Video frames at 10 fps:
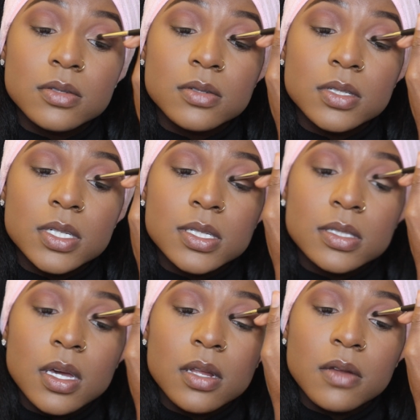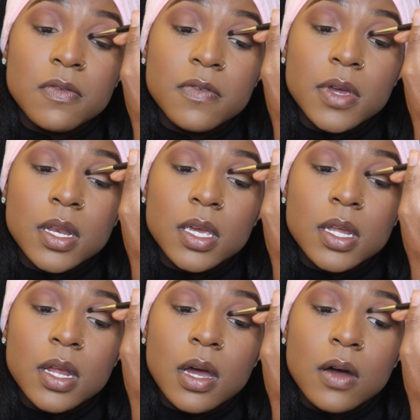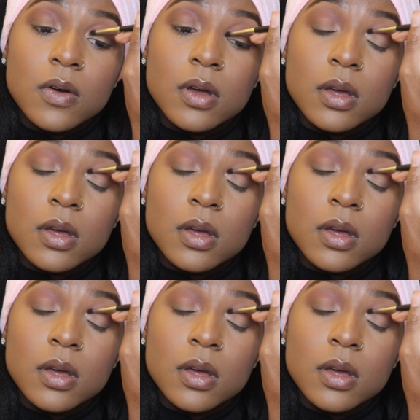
So just kind of fanning it out.